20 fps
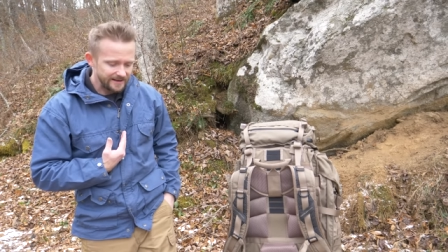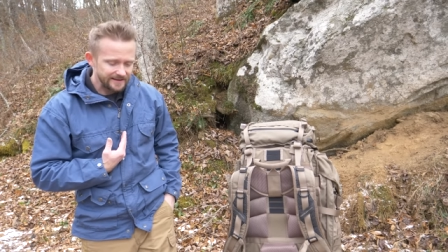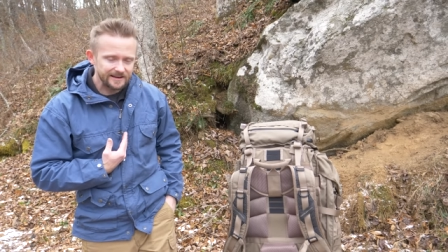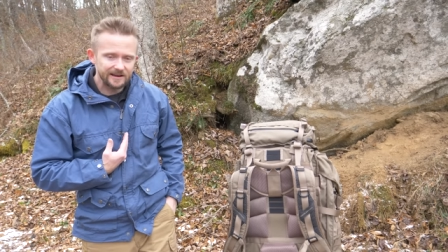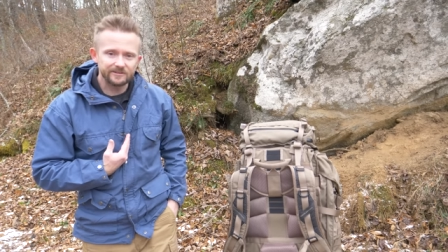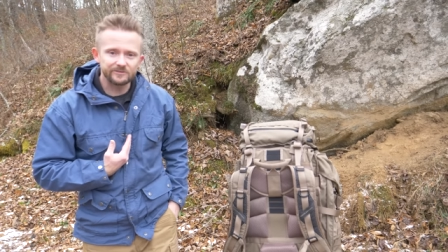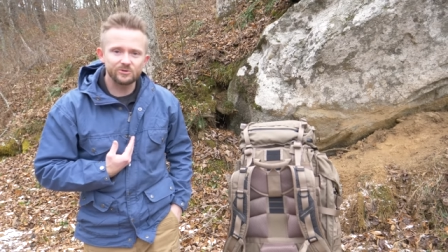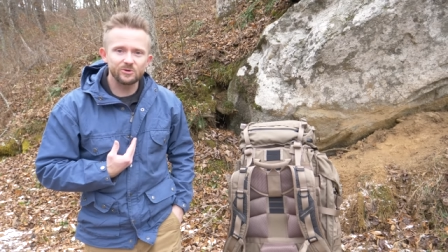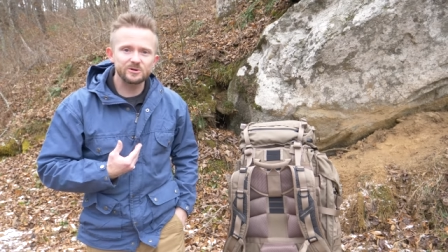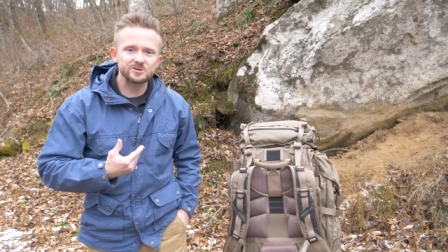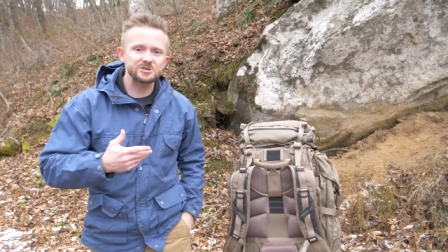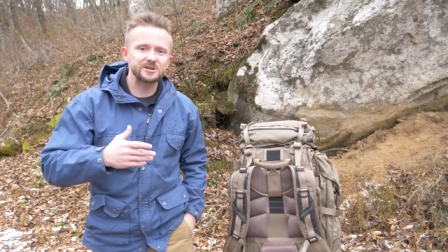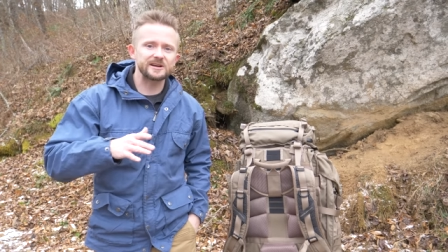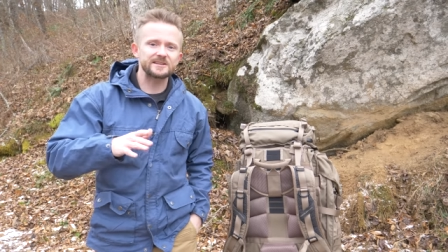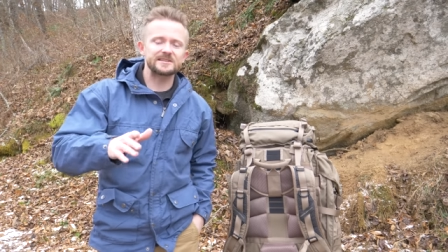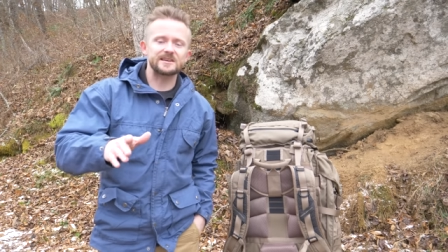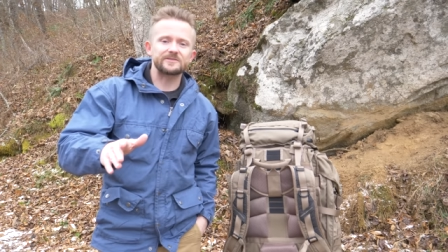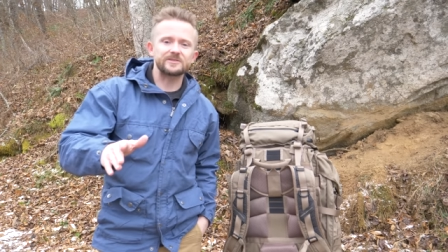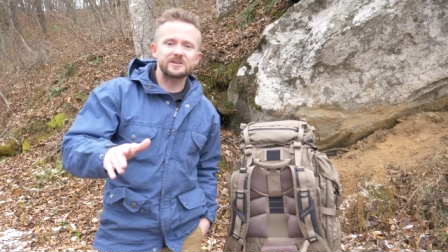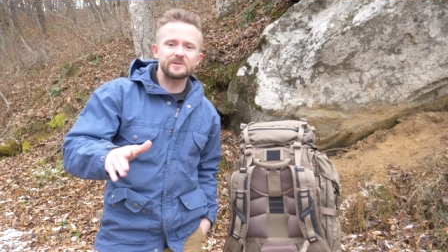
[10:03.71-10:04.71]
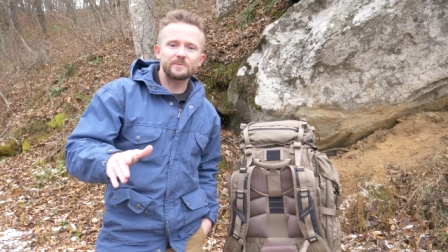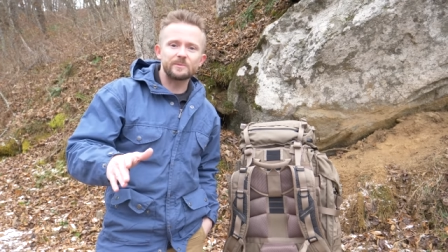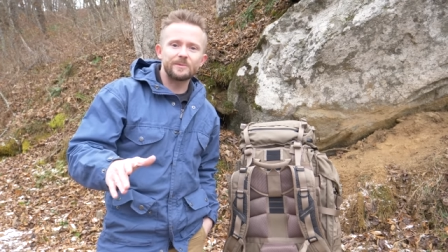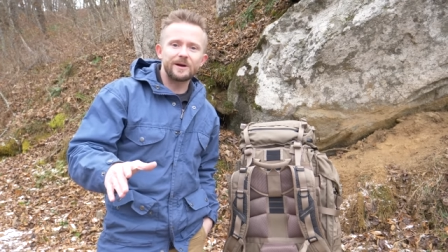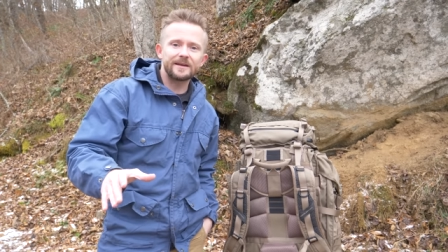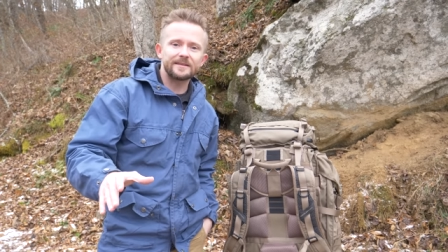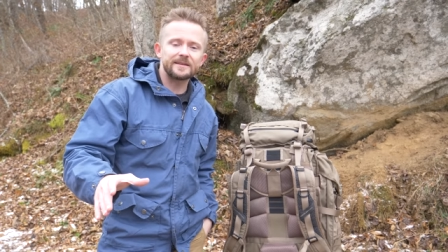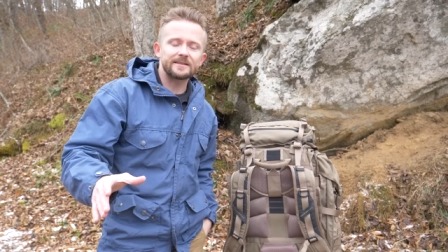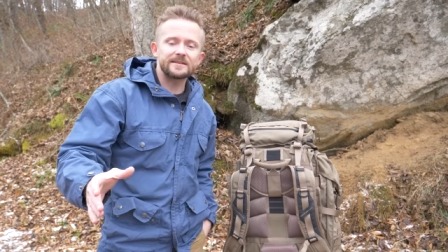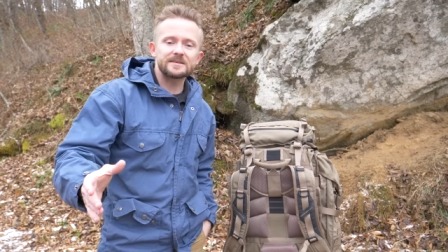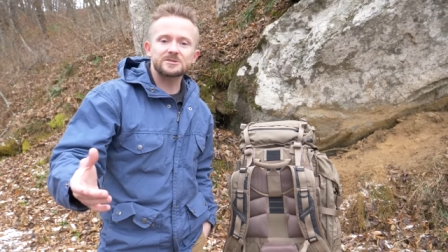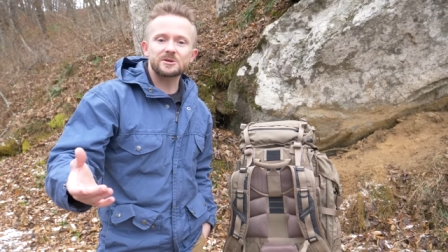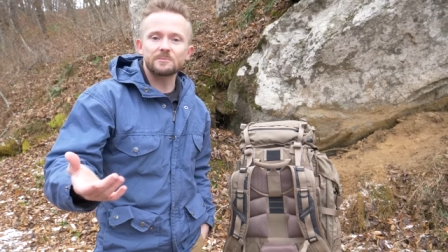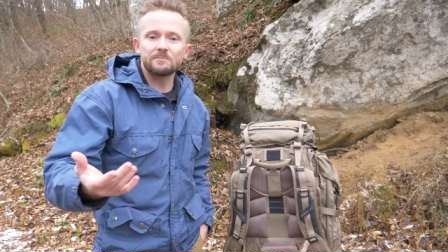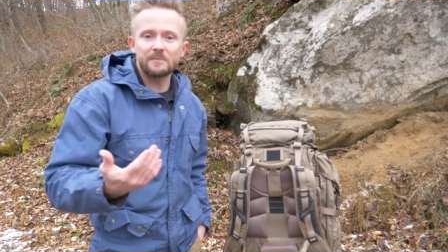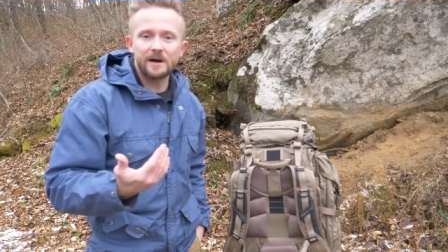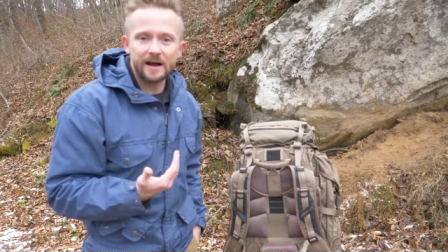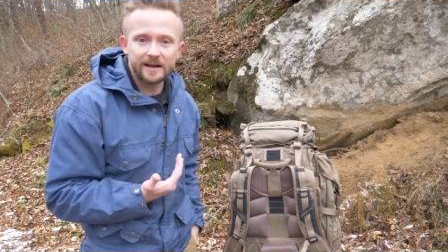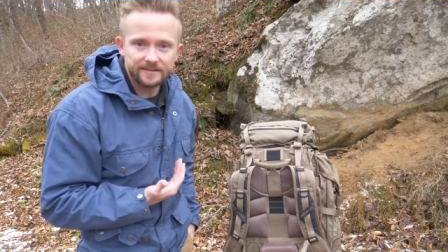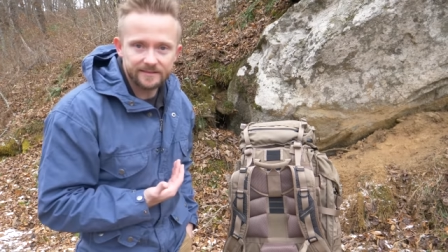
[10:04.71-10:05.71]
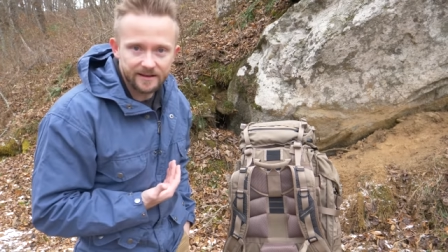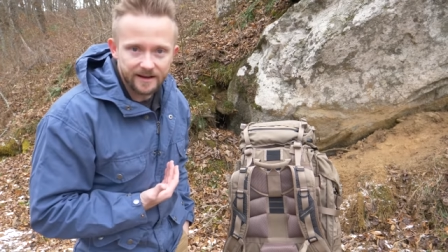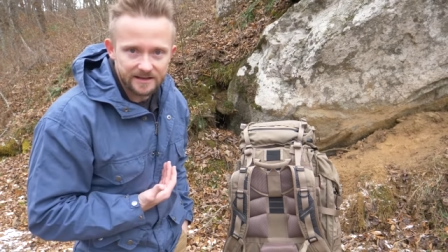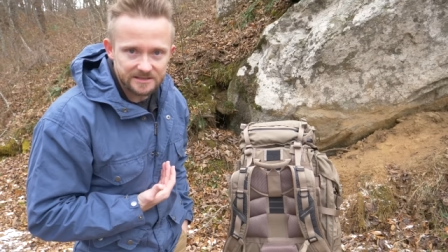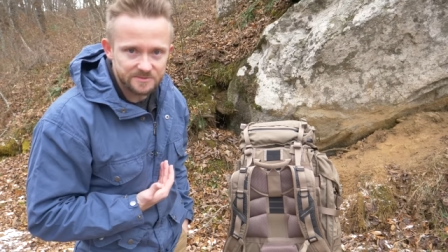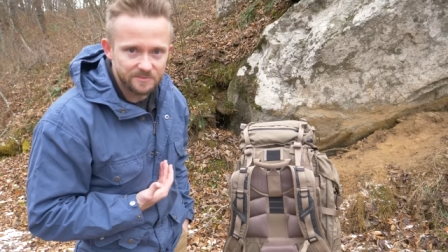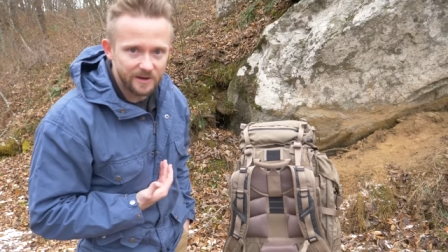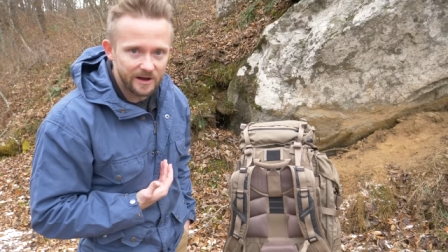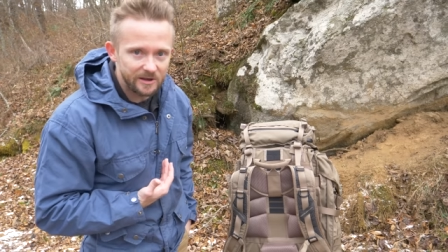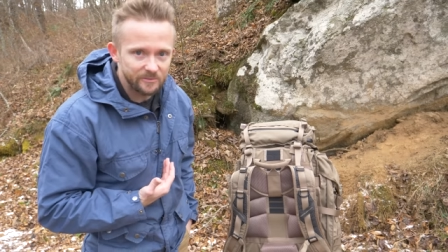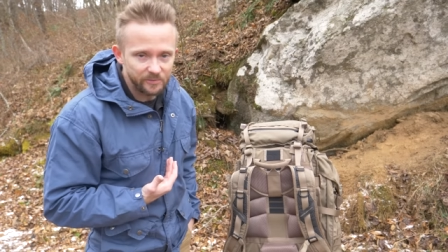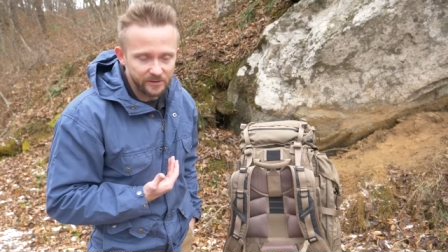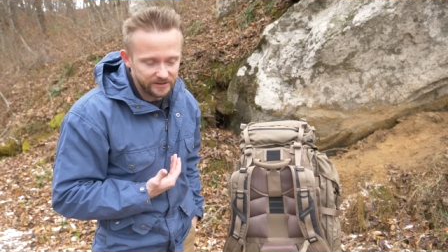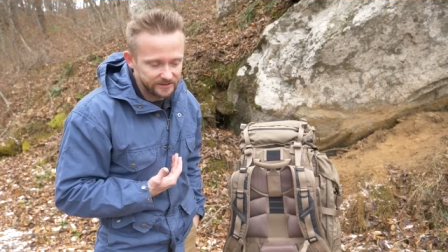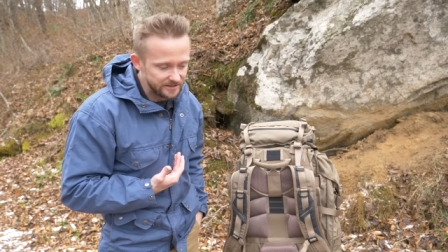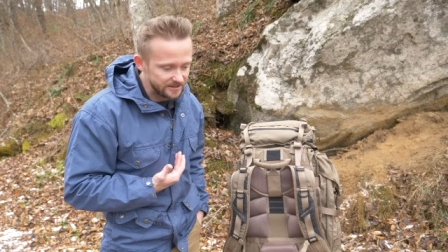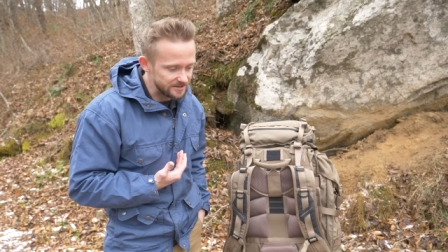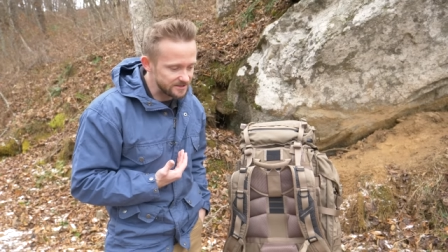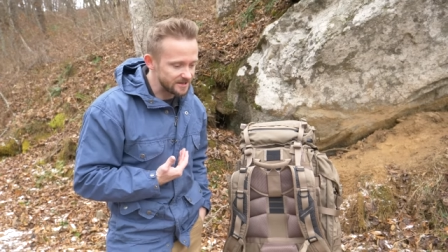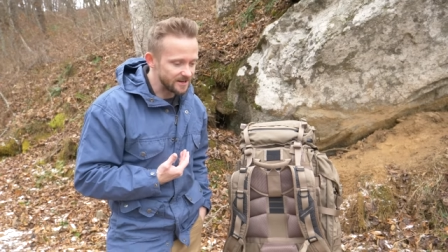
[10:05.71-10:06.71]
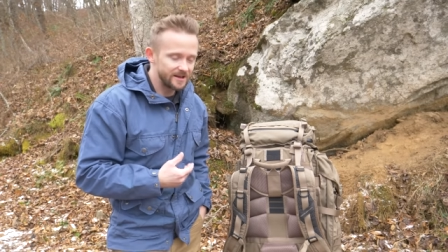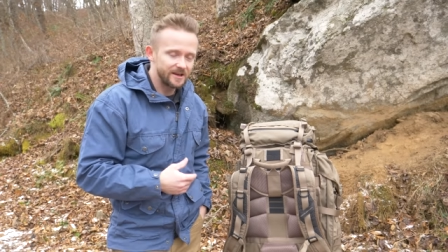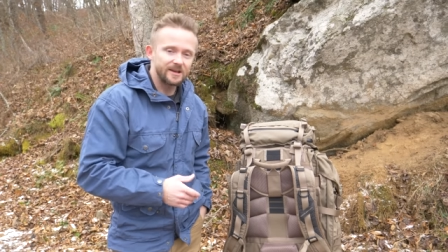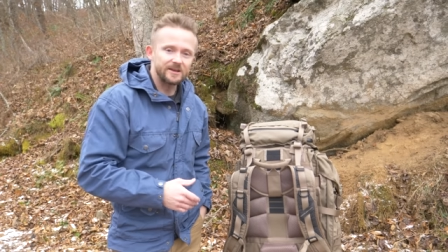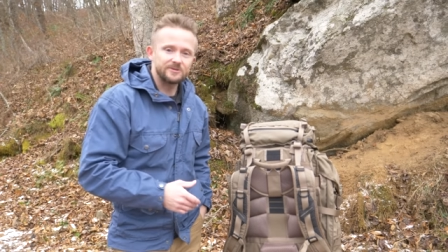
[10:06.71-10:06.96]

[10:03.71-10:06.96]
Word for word: Now, of course, you guys have to keep in mind that these are my thoughts, my opinions.